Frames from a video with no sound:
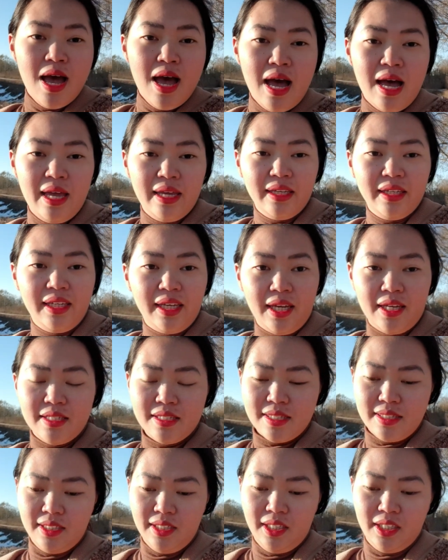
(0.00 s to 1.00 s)
I
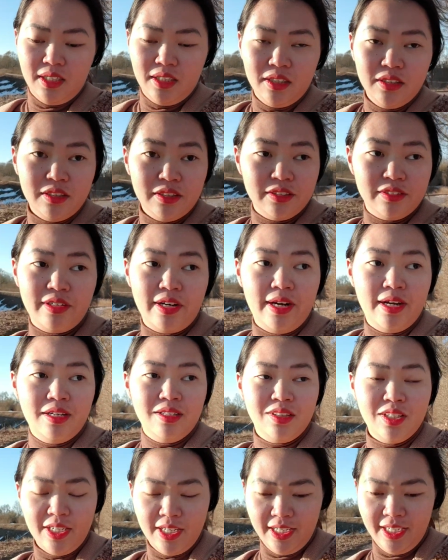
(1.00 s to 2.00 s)
guess the another
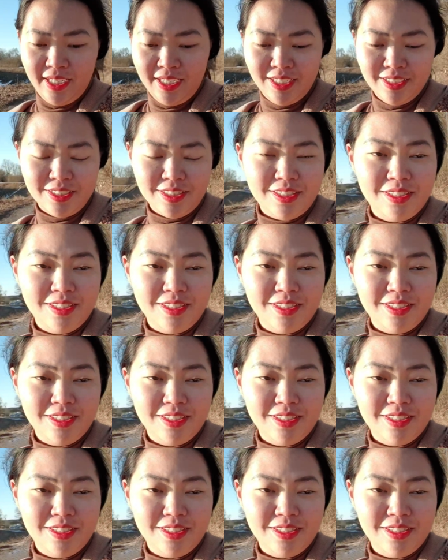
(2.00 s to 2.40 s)
route is